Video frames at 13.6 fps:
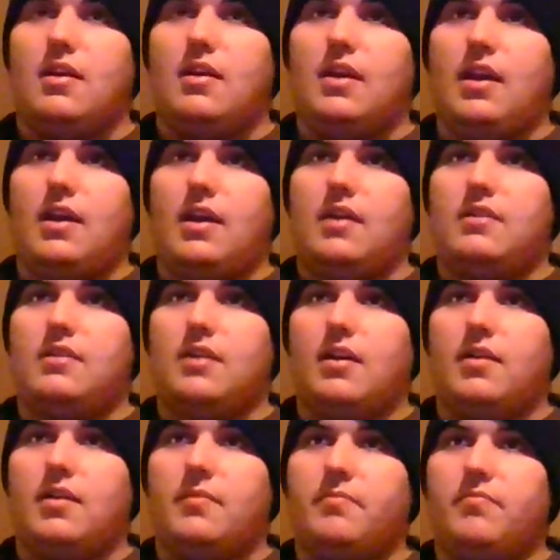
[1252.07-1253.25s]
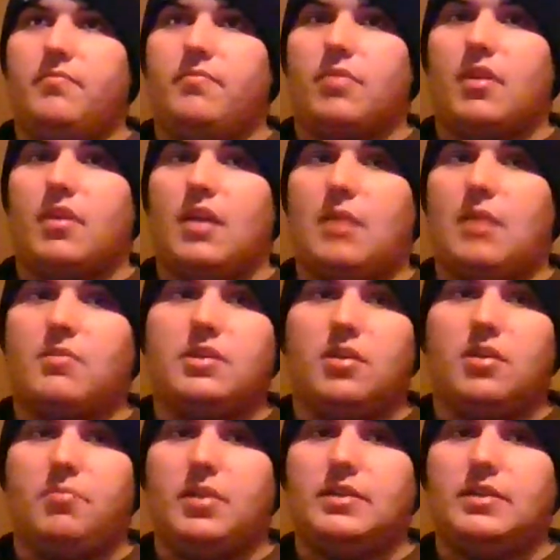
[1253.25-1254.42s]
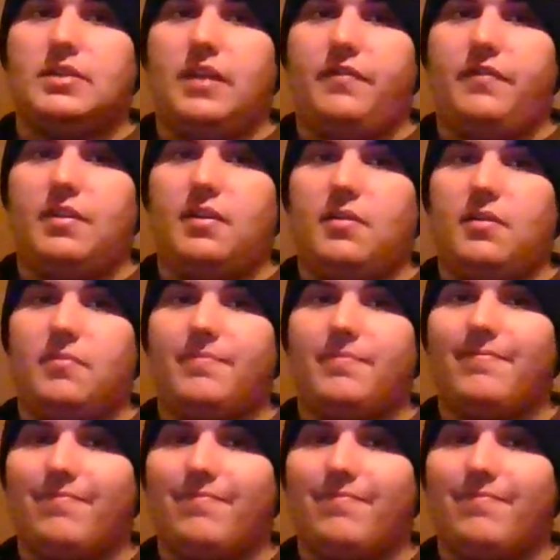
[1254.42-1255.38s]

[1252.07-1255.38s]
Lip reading: and I'm going to start putting stuff in there,